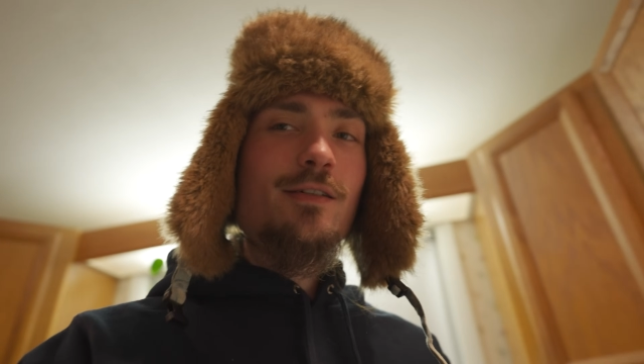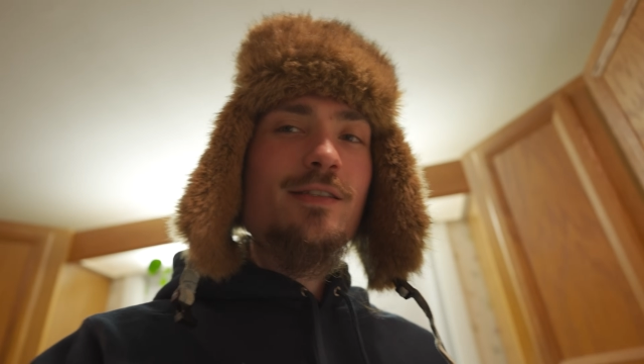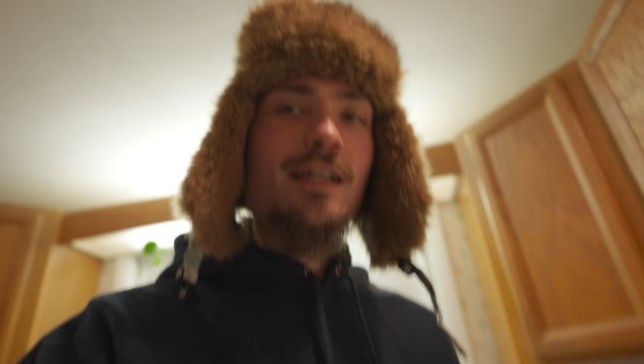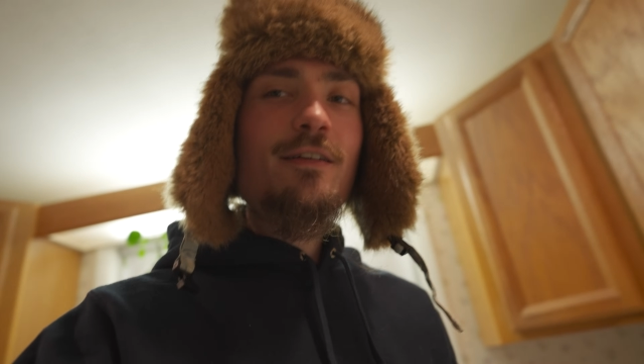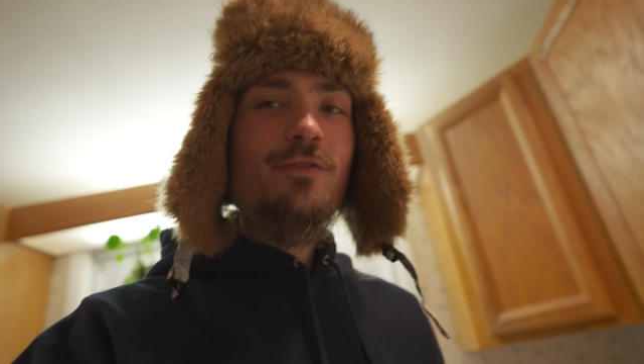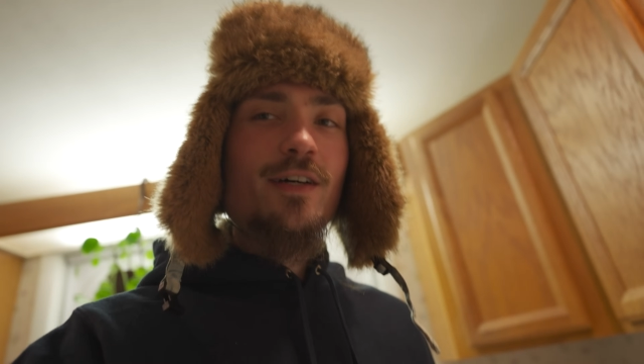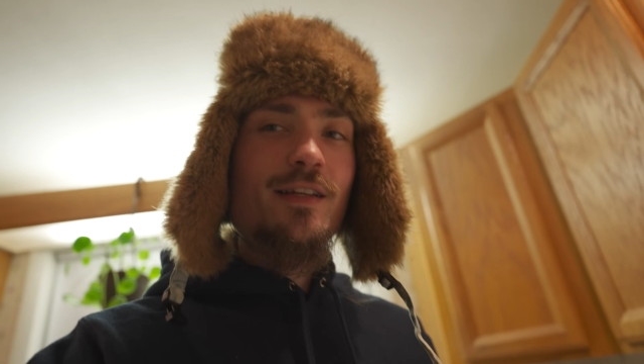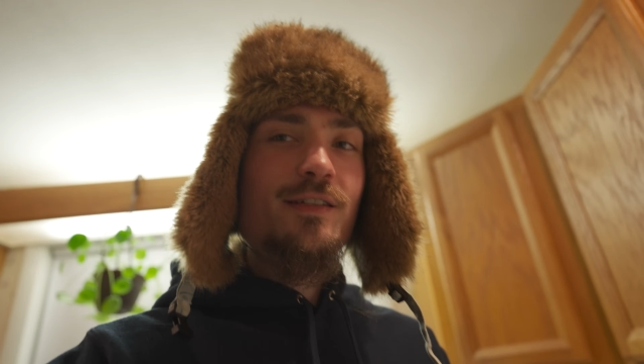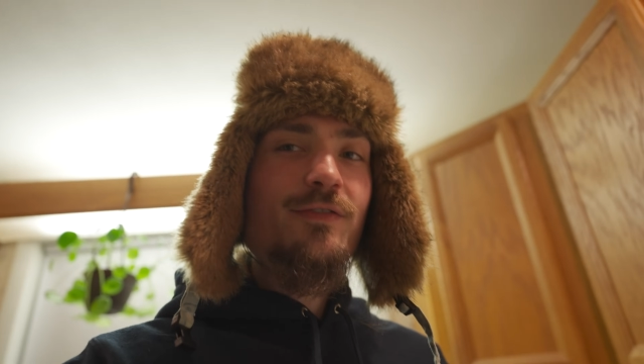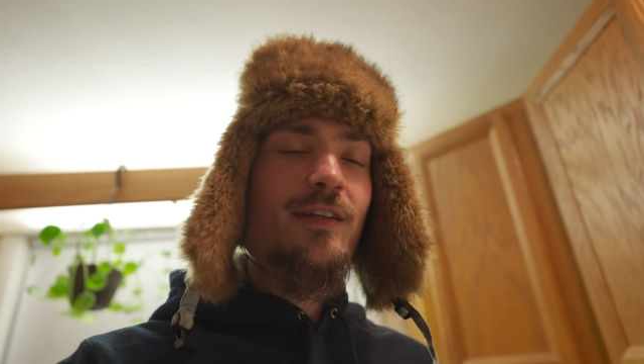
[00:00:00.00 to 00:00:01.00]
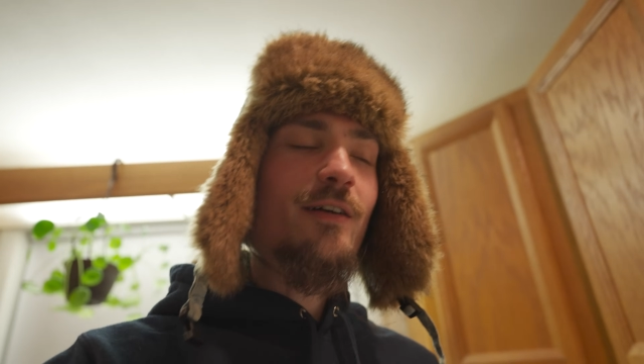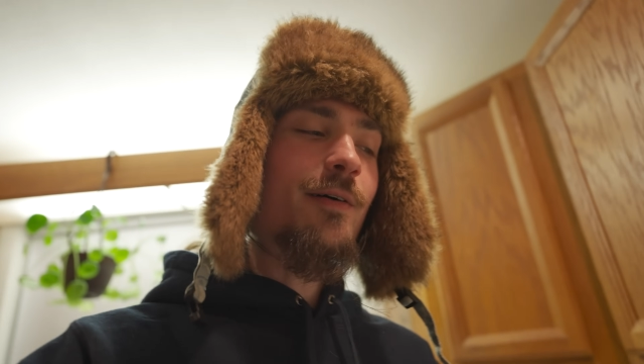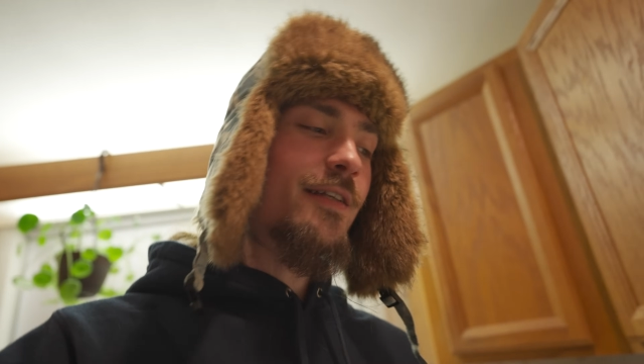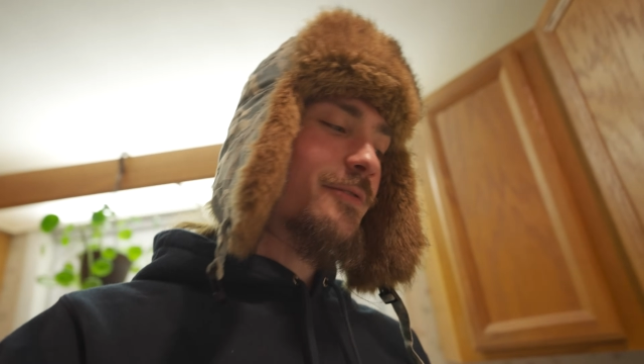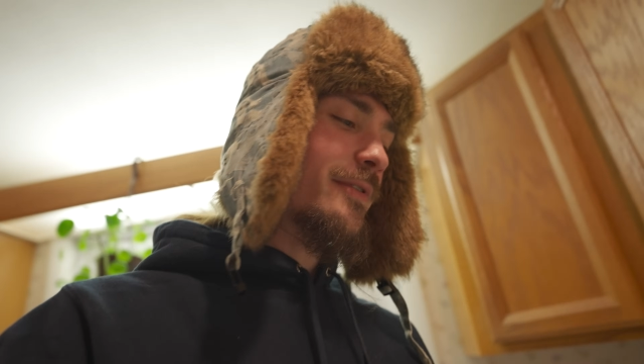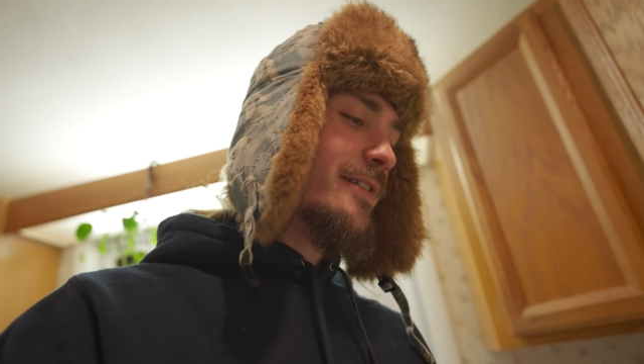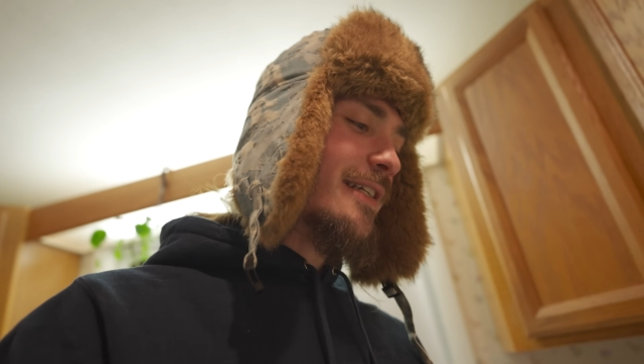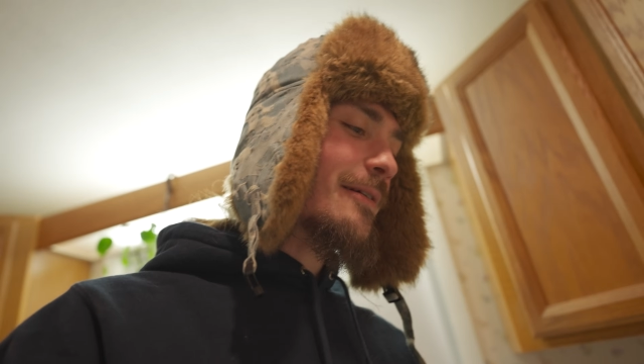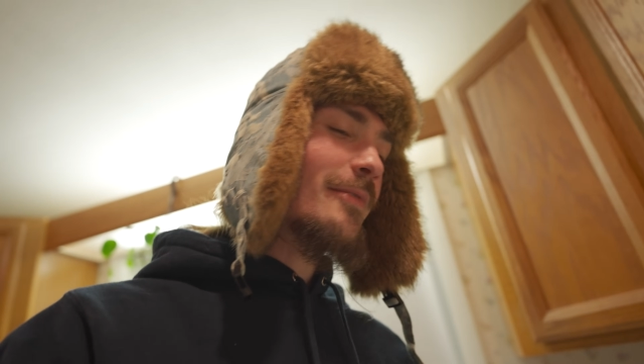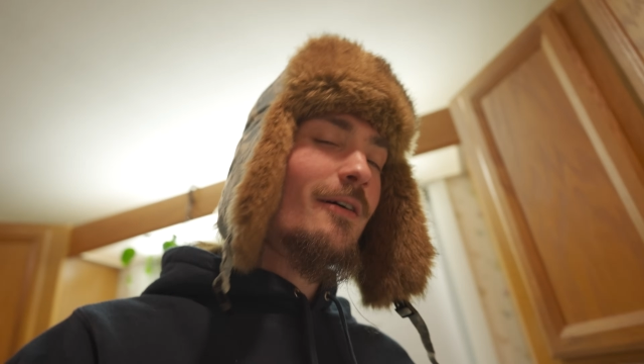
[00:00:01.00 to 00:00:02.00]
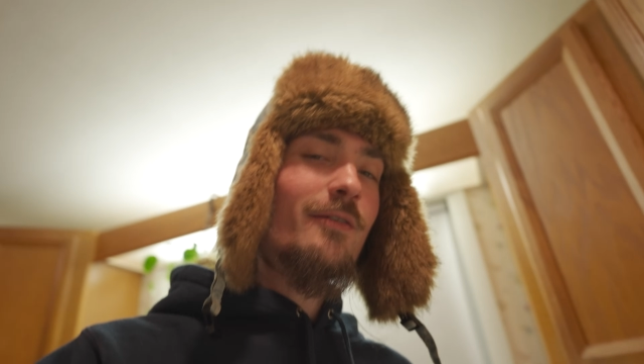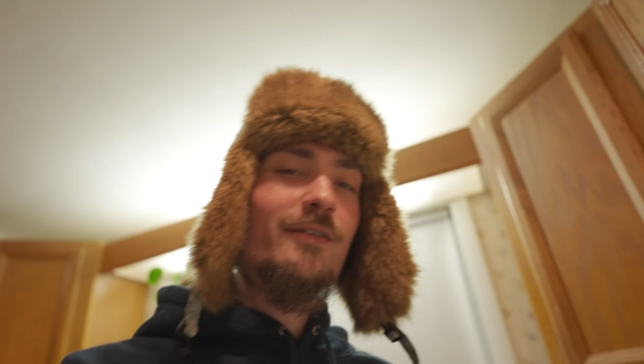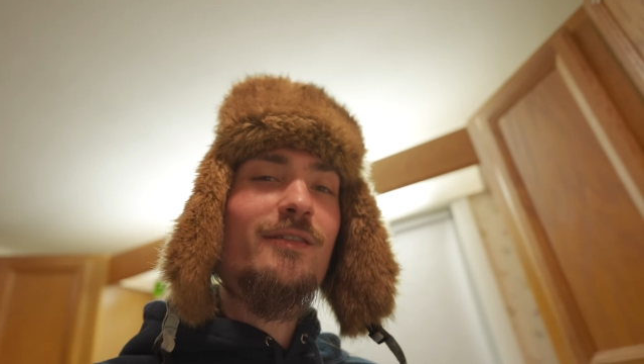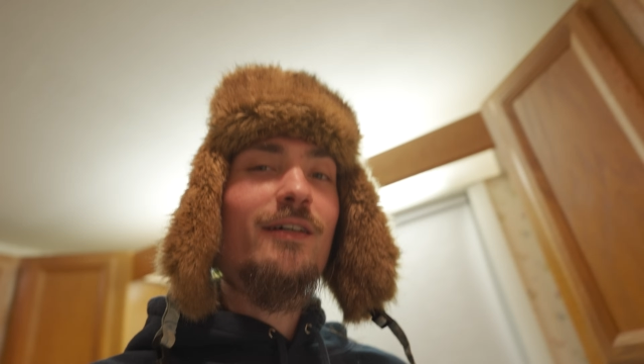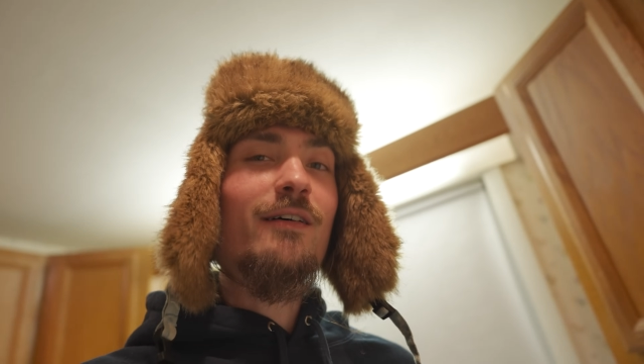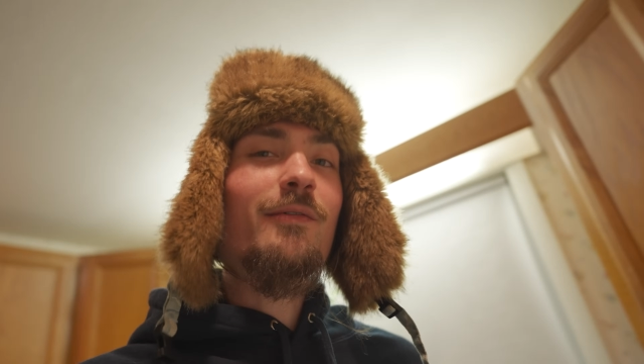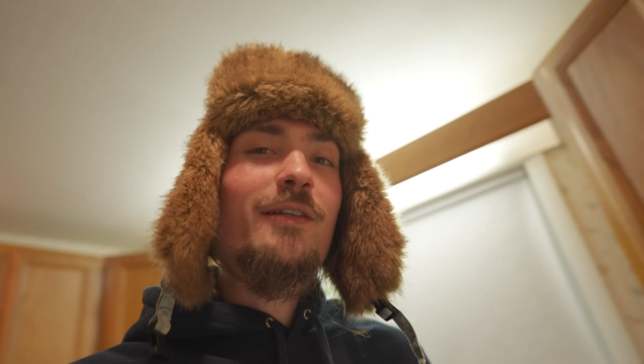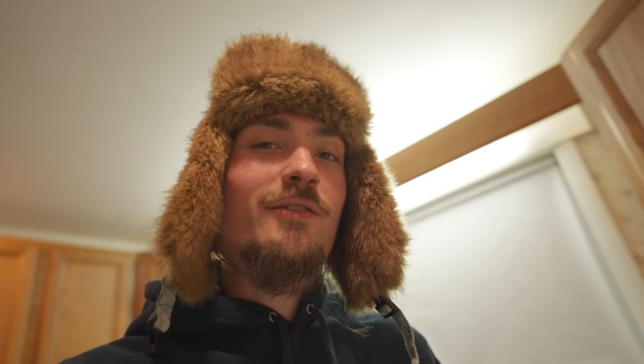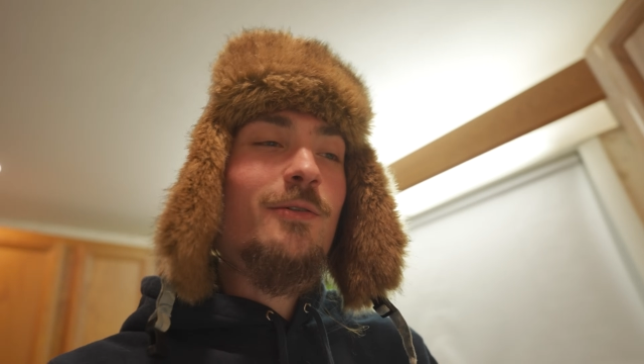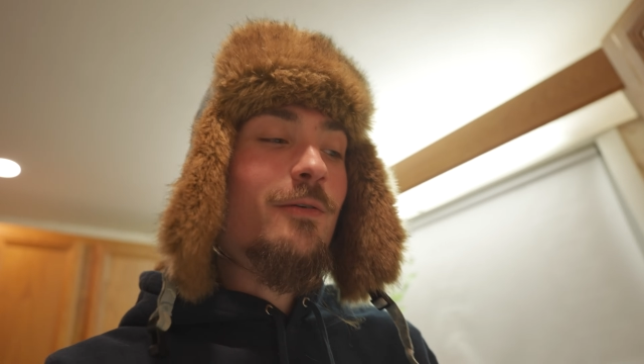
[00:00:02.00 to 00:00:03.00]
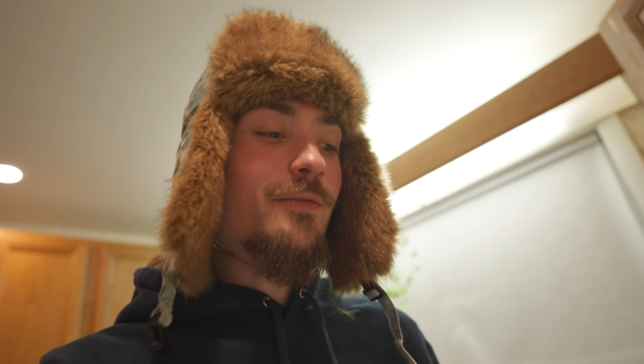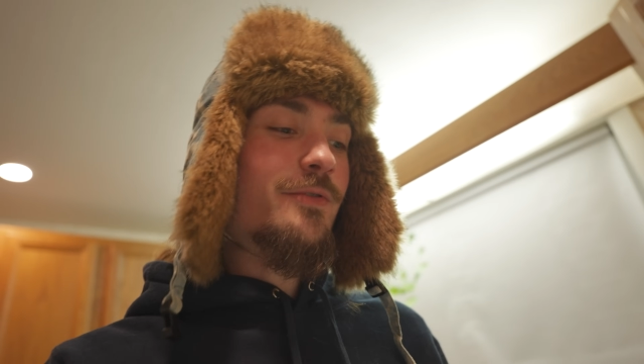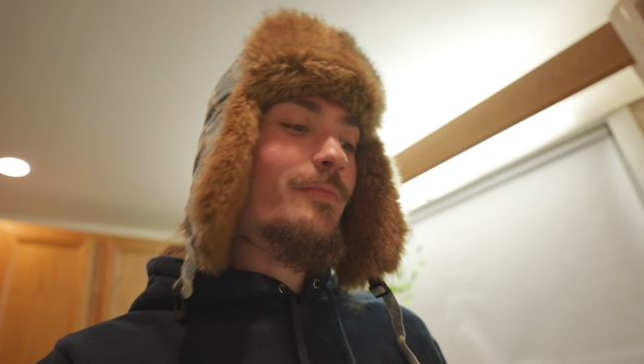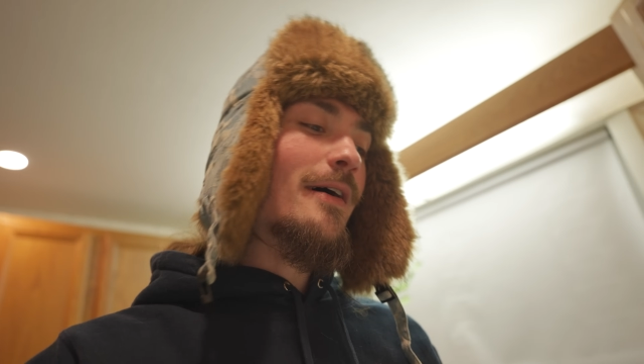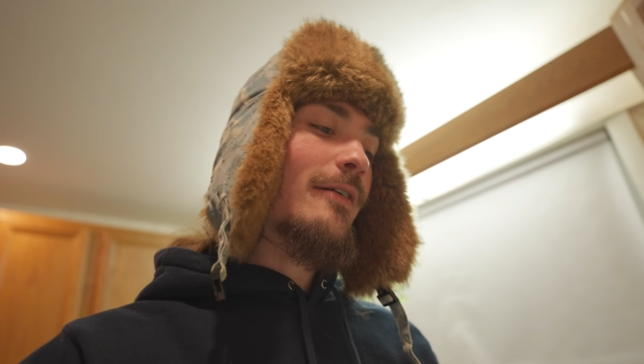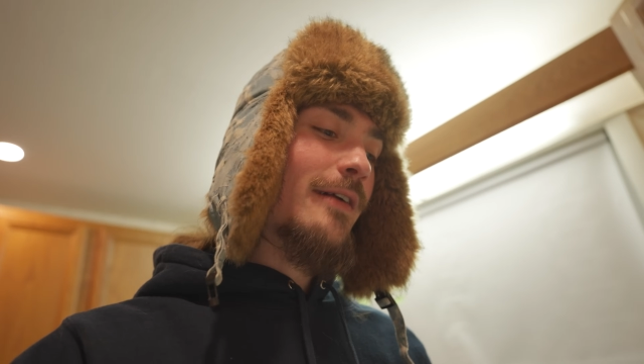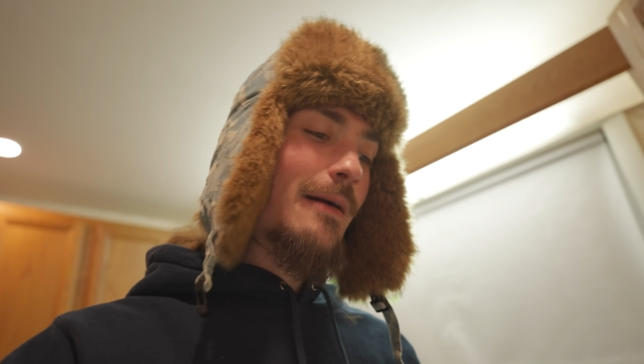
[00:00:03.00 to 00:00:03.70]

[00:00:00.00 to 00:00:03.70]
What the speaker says: So it's kind of funny this video ends with the same note as what the story was about.